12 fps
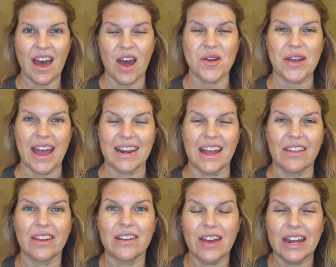Okay, now
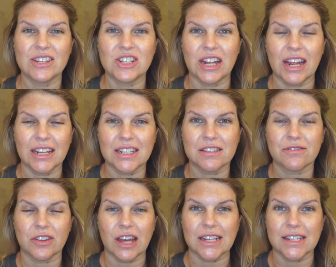that I've had a chance
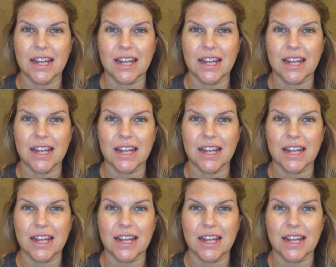for that